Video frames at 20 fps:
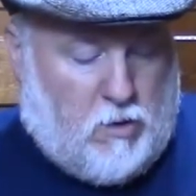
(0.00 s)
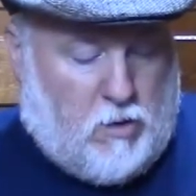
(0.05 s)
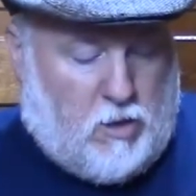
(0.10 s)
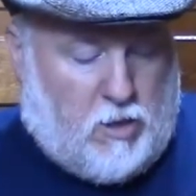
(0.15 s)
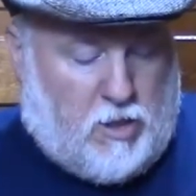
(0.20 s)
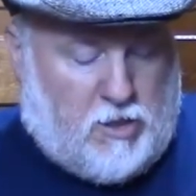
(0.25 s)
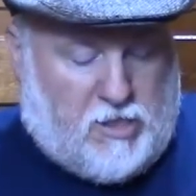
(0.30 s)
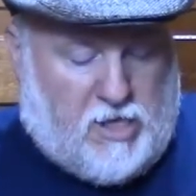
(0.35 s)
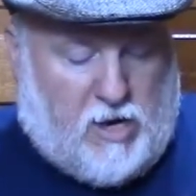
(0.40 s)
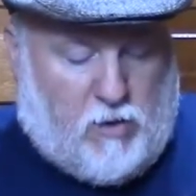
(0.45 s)

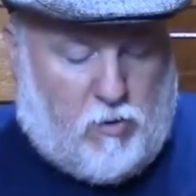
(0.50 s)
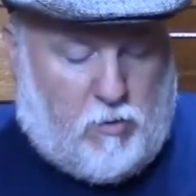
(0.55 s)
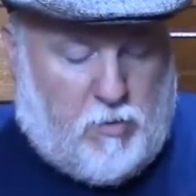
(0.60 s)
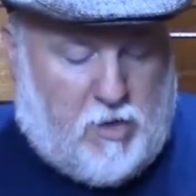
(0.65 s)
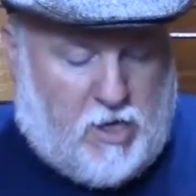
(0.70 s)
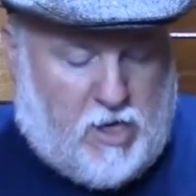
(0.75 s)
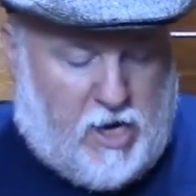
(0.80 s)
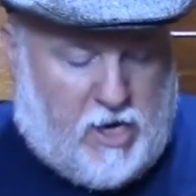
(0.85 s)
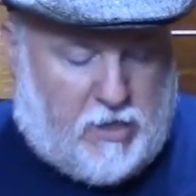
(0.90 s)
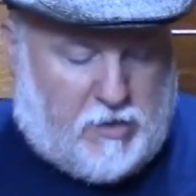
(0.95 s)
Because that would be
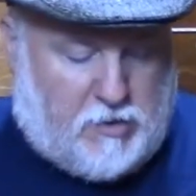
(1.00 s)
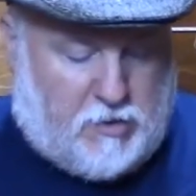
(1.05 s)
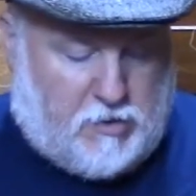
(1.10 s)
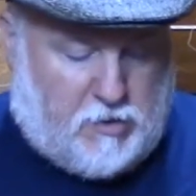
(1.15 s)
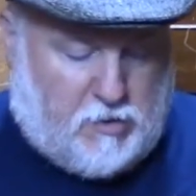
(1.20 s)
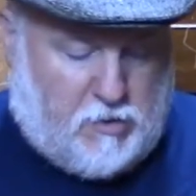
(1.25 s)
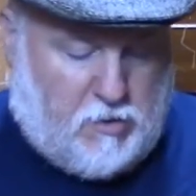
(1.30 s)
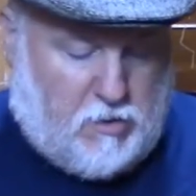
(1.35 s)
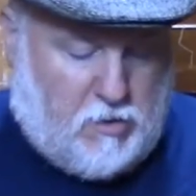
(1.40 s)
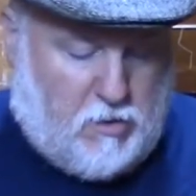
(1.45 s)

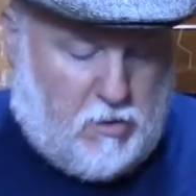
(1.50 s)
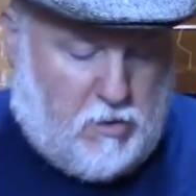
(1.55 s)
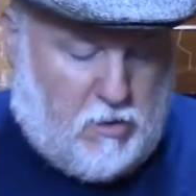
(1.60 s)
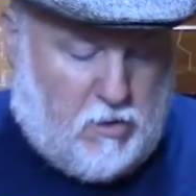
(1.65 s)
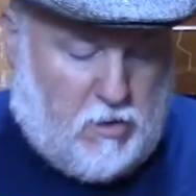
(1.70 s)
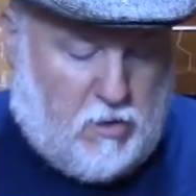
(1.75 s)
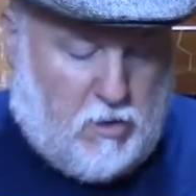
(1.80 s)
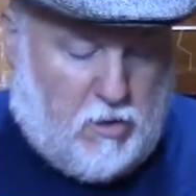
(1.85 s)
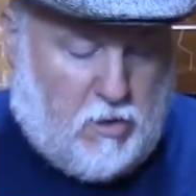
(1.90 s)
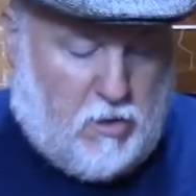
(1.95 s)
nice.
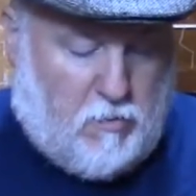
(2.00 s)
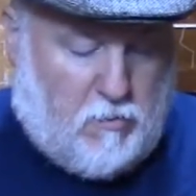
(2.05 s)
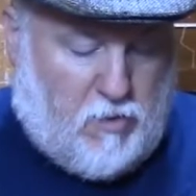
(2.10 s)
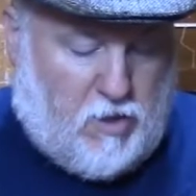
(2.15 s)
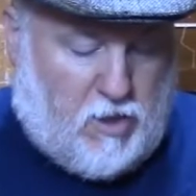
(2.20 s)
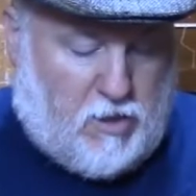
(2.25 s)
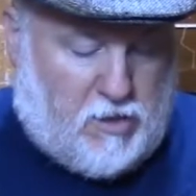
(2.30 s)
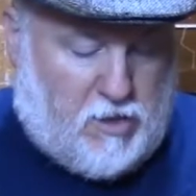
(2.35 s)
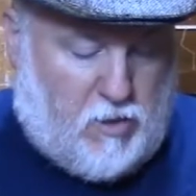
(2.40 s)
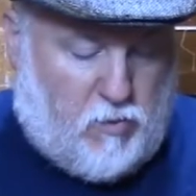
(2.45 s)

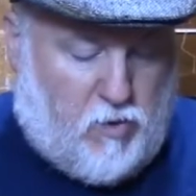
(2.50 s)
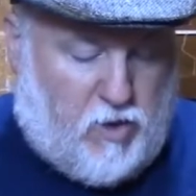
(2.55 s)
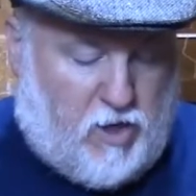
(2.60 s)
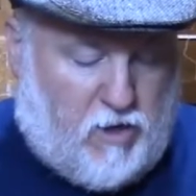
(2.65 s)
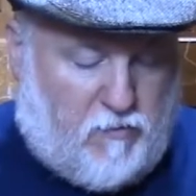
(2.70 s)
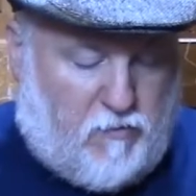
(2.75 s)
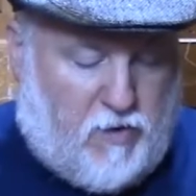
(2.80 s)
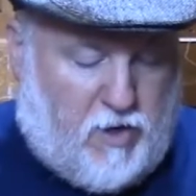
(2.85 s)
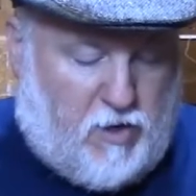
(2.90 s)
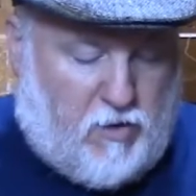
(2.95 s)
Because then we
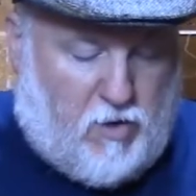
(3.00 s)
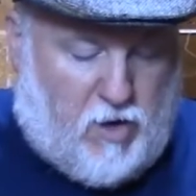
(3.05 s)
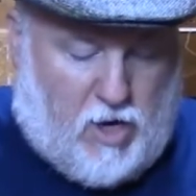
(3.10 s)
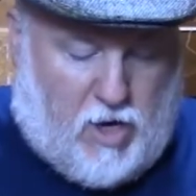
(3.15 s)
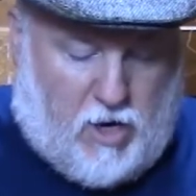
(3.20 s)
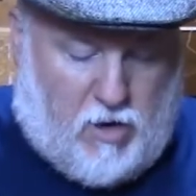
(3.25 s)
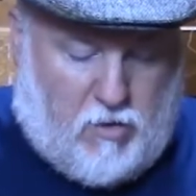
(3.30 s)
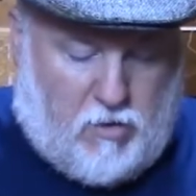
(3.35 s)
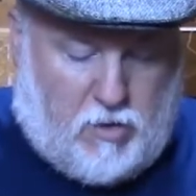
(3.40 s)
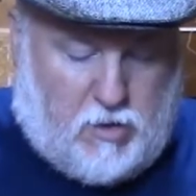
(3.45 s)
could figure
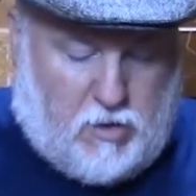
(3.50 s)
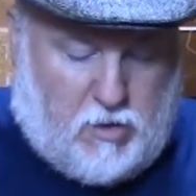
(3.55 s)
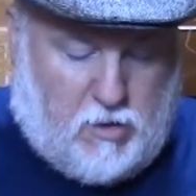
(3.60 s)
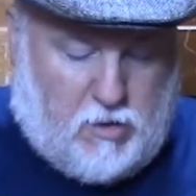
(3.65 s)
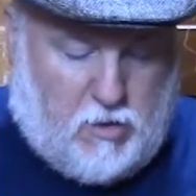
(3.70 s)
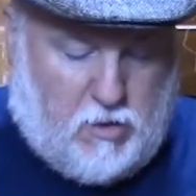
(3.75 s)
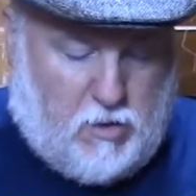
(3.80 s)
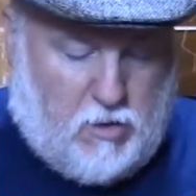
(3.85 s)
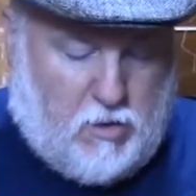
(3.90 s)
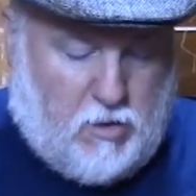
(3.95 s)
out
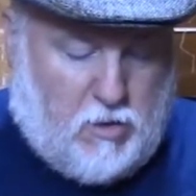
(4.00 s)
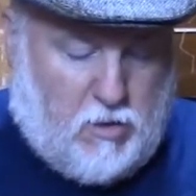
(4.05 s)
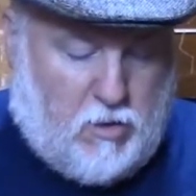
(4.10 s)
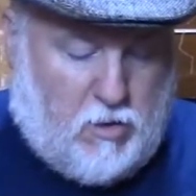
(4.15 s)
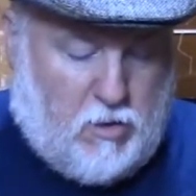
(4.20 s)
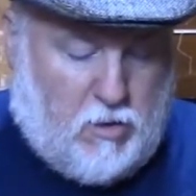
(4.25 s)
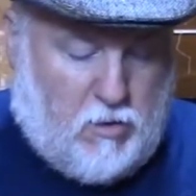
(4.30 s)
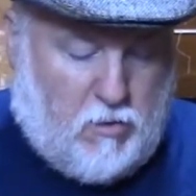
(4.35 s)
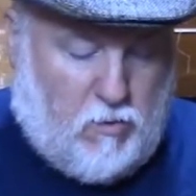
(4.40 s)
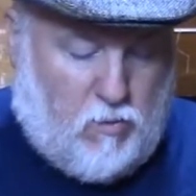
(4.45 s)

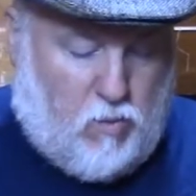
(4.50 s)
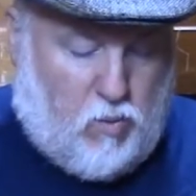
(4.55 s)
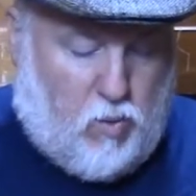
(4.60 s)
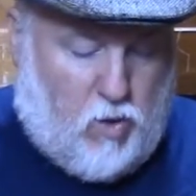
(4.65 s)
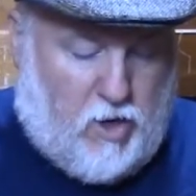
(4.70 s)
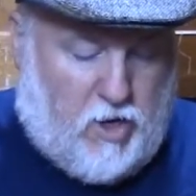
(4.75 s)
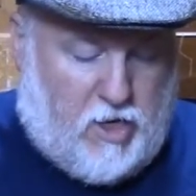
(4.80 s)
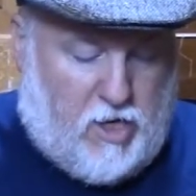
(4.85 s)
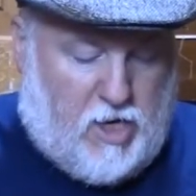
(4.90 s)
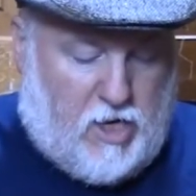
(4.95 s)

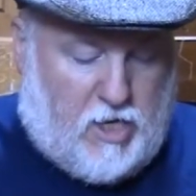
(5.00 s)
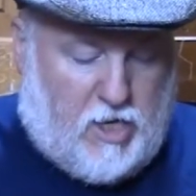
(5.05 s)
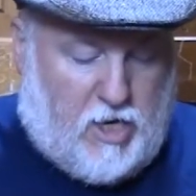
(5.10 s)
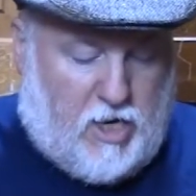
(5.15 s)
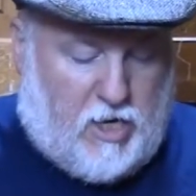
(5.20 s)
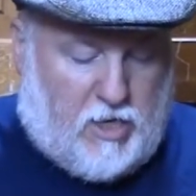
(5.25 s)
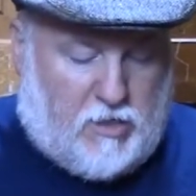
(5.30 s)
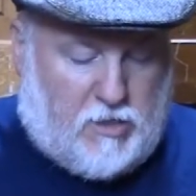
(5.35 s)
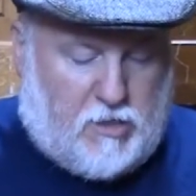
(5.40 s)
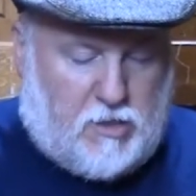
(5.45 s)
what he
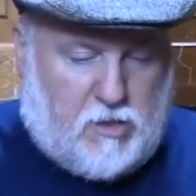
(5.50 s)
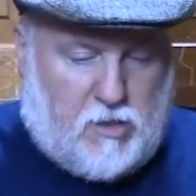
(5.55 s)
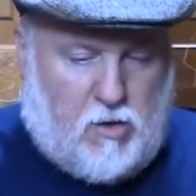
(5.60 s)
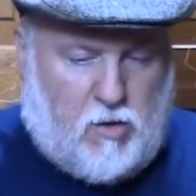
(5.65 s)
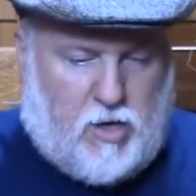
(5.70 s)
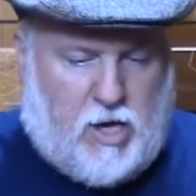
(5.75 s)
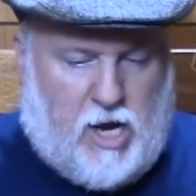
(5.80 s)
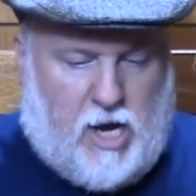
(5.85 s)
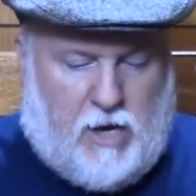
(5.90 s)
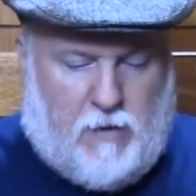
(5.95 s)
does.
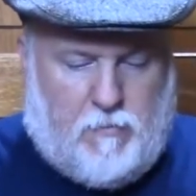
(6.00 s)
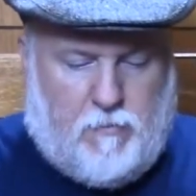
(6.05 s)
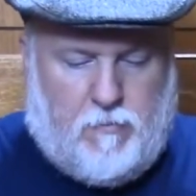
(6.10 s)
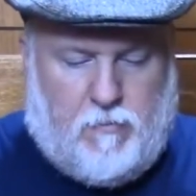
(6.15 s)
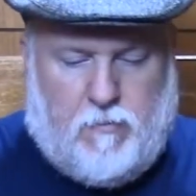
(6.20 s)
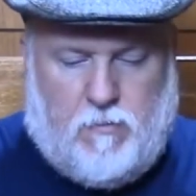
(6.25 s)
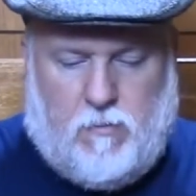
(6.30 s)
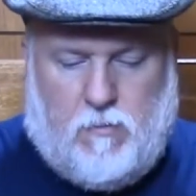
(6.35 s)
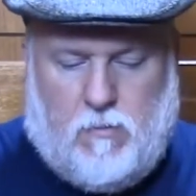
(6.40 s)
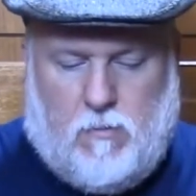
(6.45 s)
Okay.
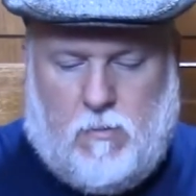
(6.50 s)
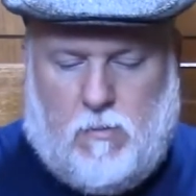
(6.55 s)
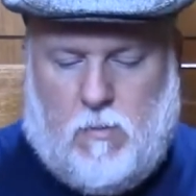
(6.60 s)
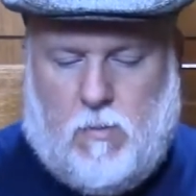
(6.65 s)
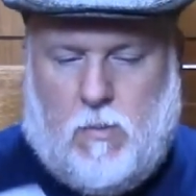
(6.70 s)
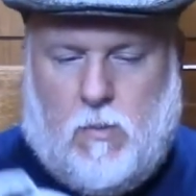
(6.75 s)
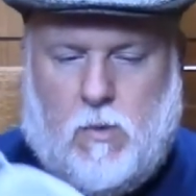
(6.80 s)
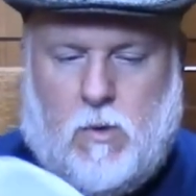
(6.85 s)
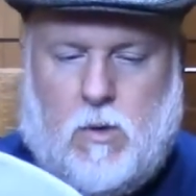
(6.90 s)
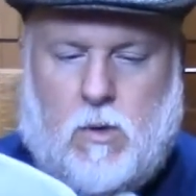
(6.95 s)

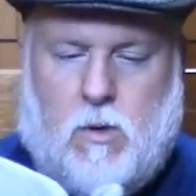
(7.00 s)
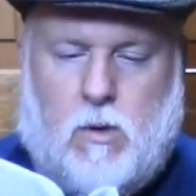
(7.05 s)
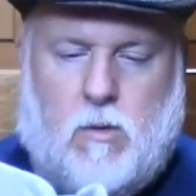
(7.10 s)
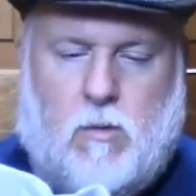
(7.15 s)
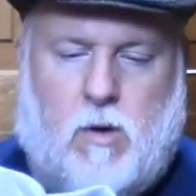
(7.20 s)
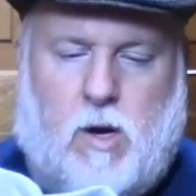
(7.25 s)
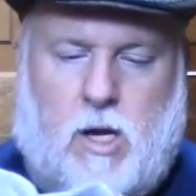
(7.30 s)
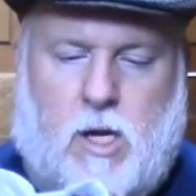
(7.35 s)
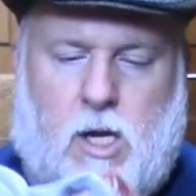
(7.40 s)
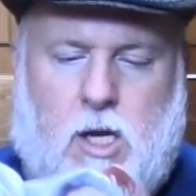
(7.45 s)

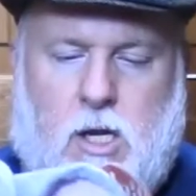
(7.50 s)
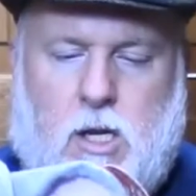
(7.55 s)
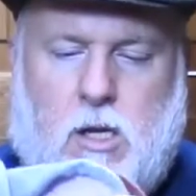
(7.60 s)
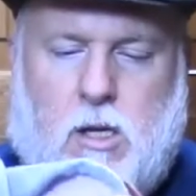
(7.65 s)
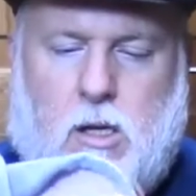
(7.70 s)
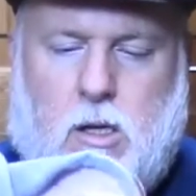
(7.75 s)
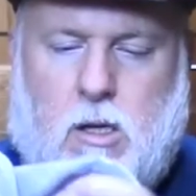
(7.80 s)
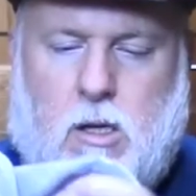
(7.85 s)
Ready?